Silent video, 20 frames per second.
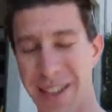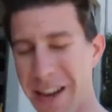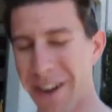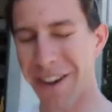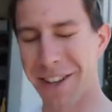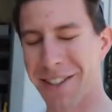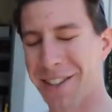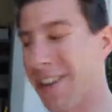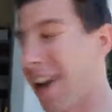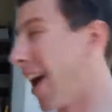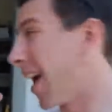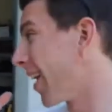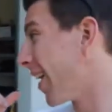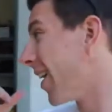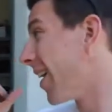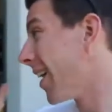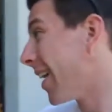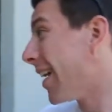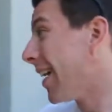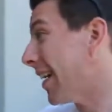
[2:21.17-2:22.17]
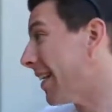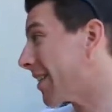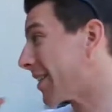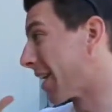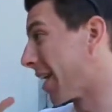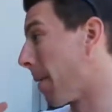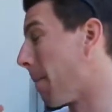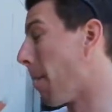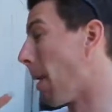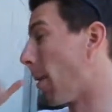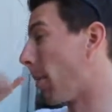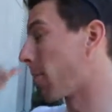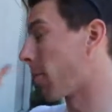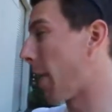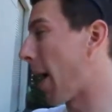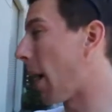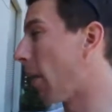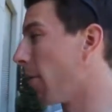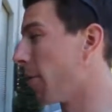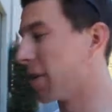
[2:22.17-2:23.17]
secrets that is gonna bump up the
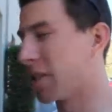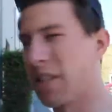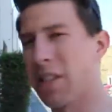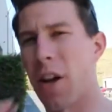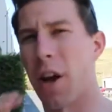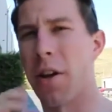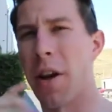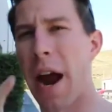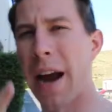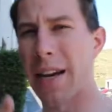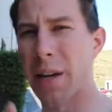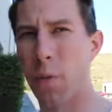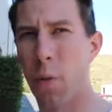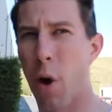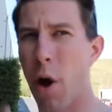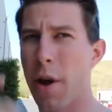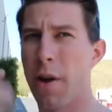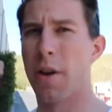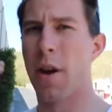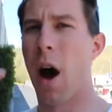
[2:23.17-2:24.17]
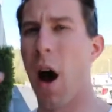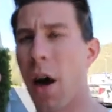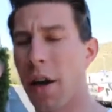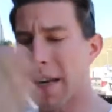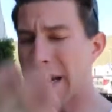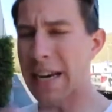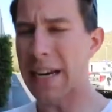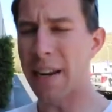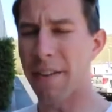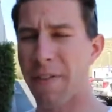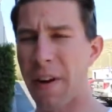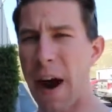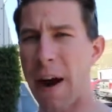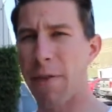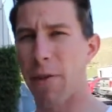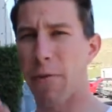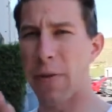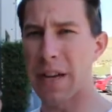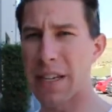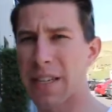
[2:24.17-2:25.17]
power. This is on 91,
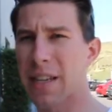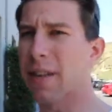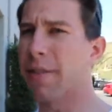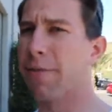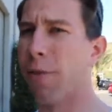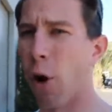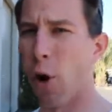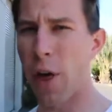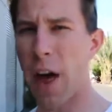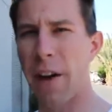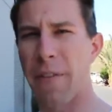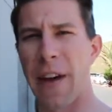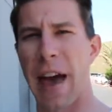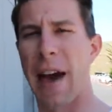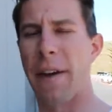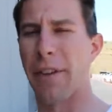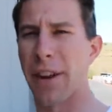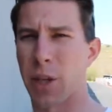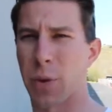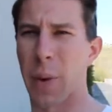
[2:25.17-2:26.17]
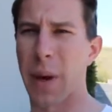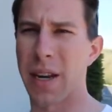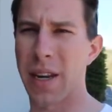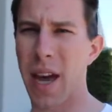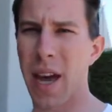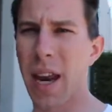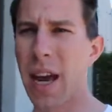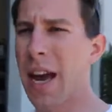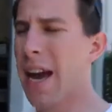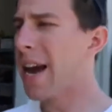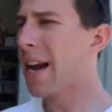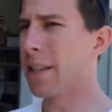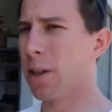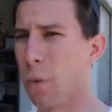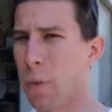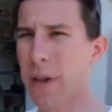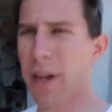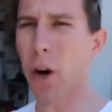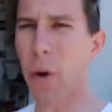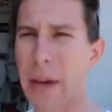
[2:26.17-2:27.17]
non-85. The reason for that, but I haven't explained yet, is
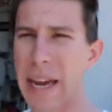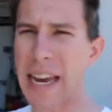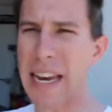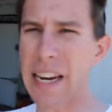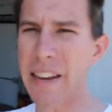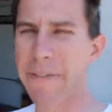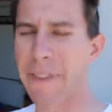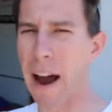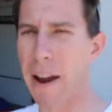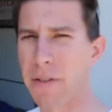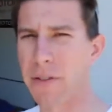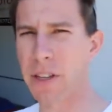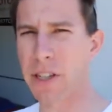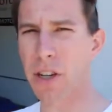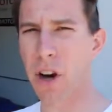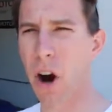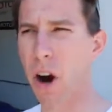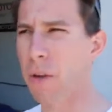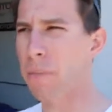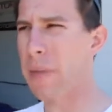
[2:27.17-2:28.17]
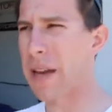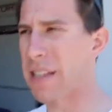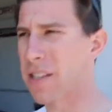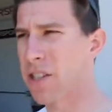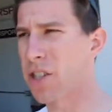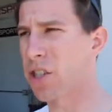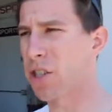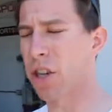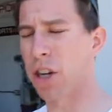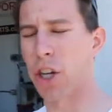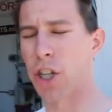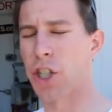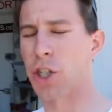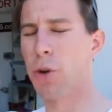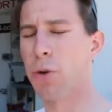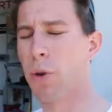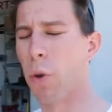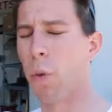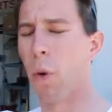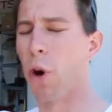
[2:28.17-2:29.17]
when we go 85 in this car, it's just gonna
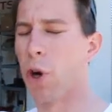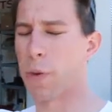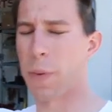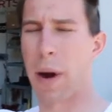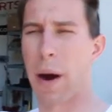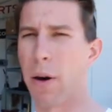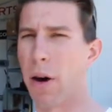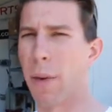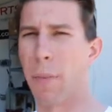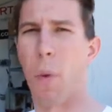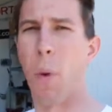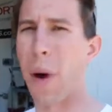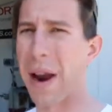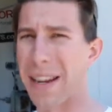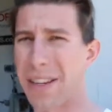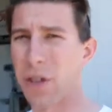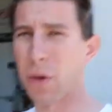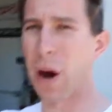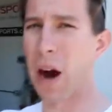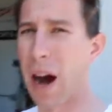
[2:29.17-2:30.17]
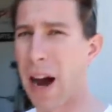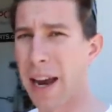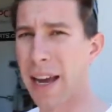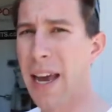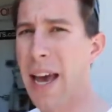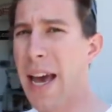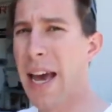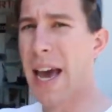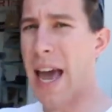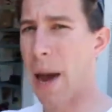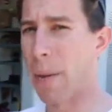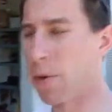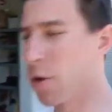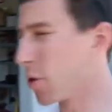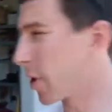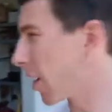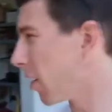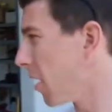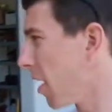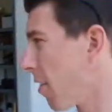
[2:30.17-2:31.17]
shoot the horsepower up way too high. And
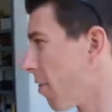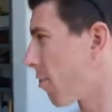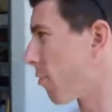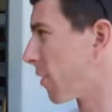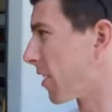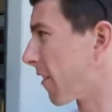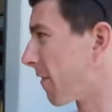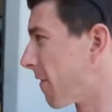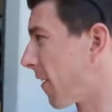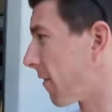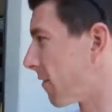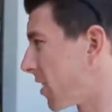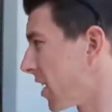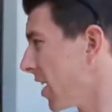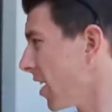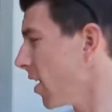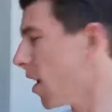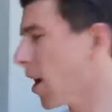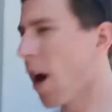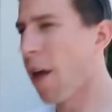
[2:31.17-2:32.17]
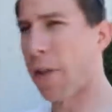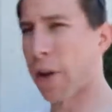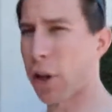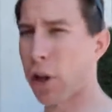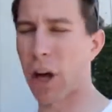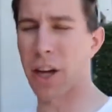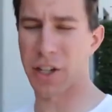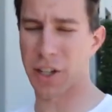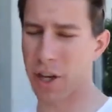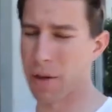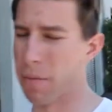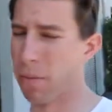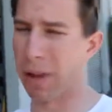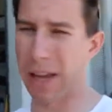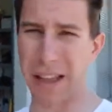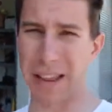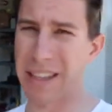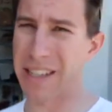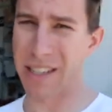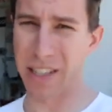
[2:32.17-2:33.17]
when you get around 350, the clutch
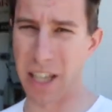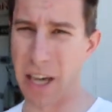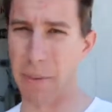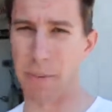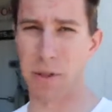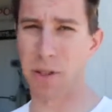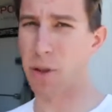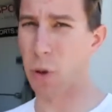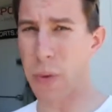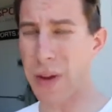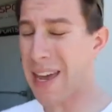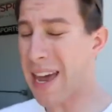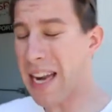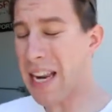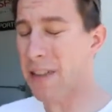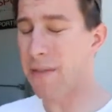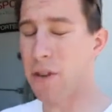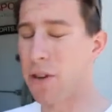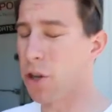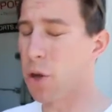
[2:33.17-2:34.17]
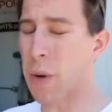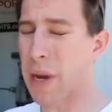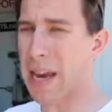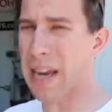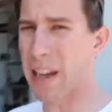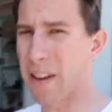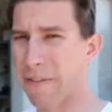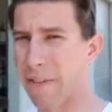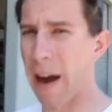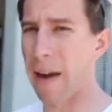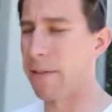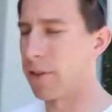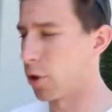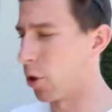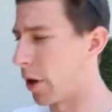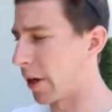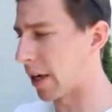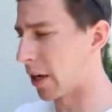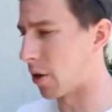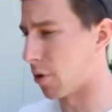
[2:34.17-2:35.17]
completely slips. So we can't even do 85
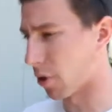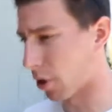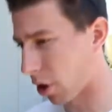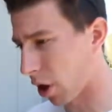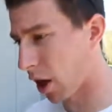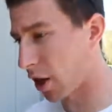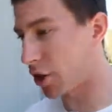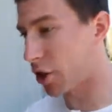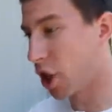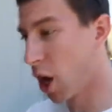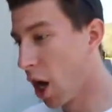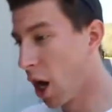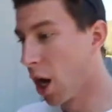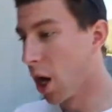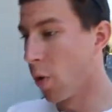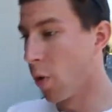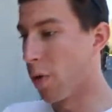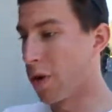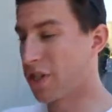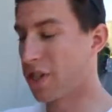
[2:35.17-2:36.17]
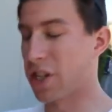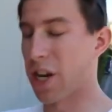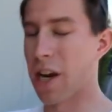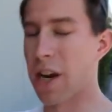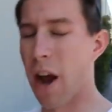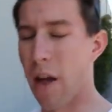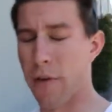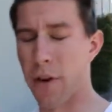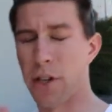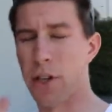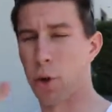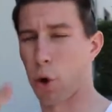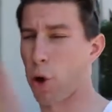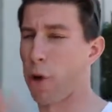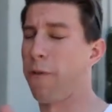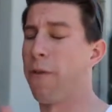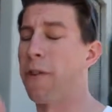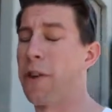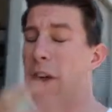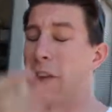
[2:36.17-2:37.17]
until I get a new clutch, which is another
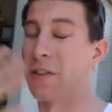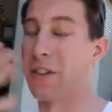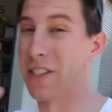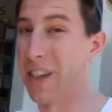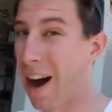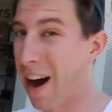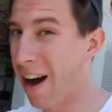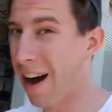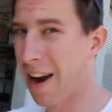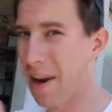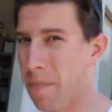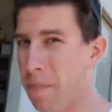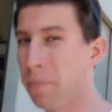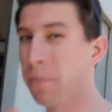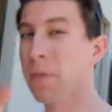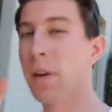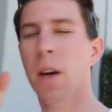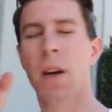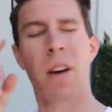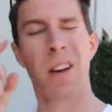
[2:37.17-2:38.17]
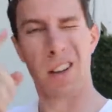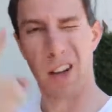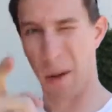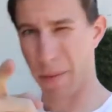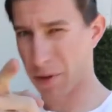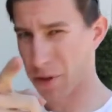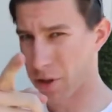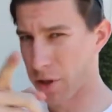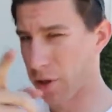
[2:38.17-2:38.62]
story for another time coming